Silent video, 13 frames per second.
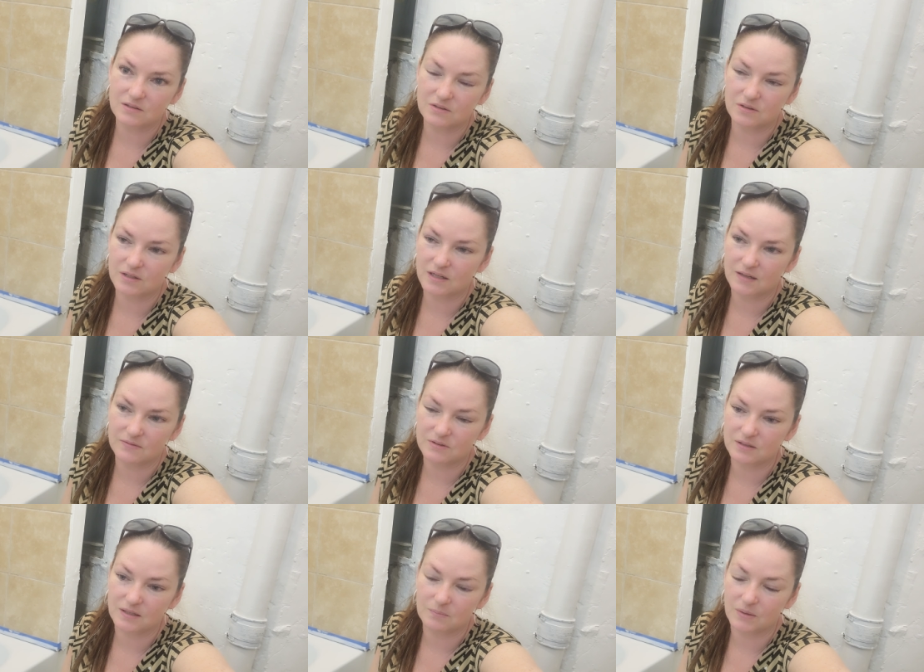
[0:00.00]
you're gonna have
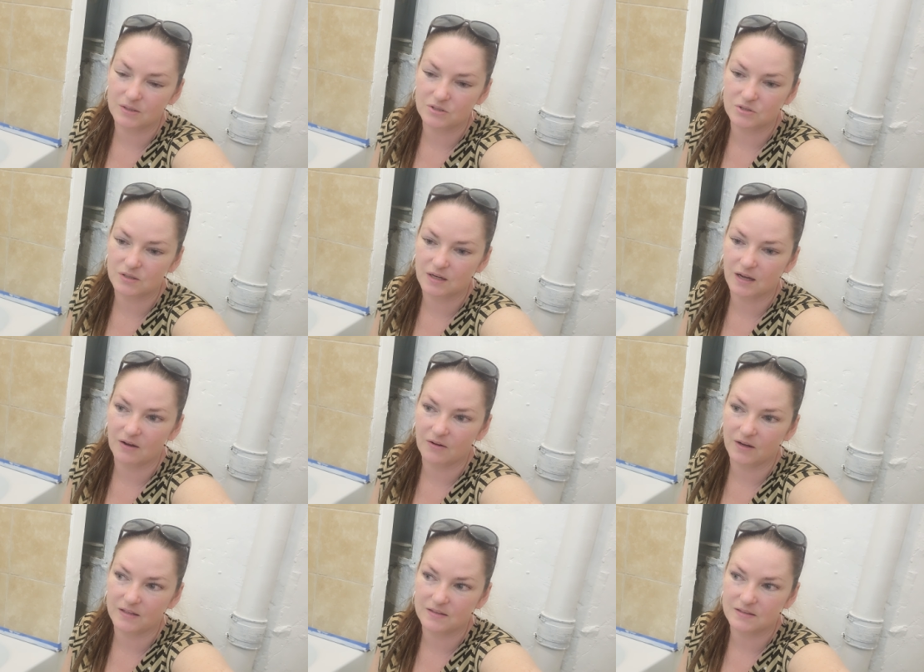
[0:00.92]
to like measure it
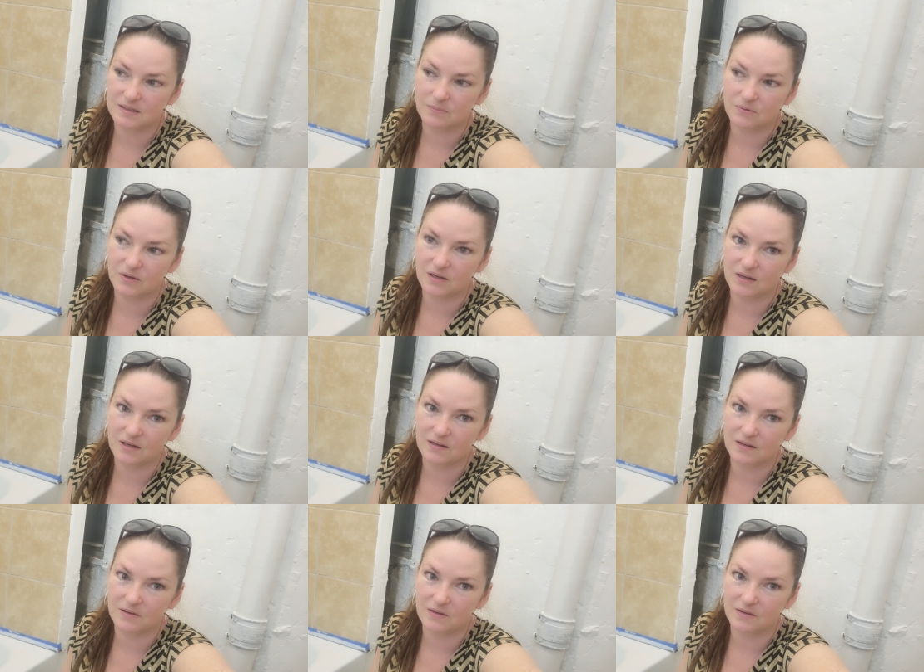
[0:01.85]
out and separate it